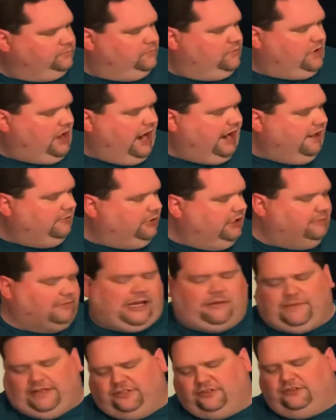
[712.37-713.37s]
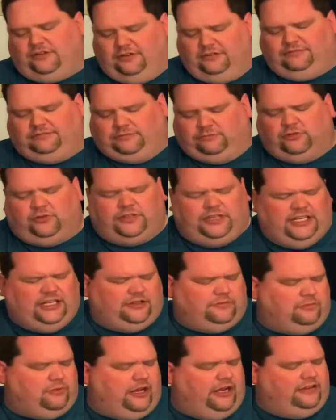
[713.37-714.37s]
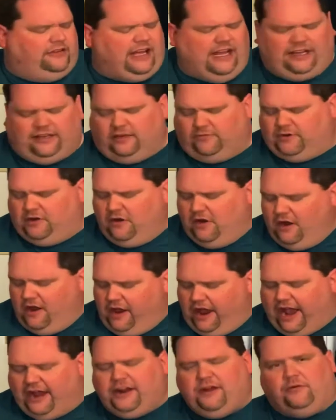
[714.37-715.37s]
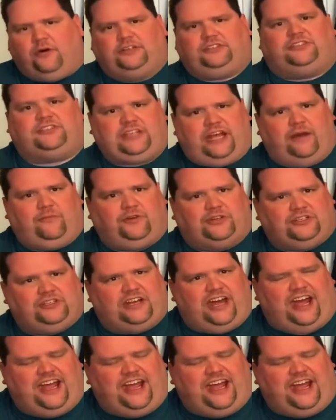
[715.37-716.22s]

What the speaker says: I'm going to eat the bread. Dadgummit. I didn't want the sandwich today.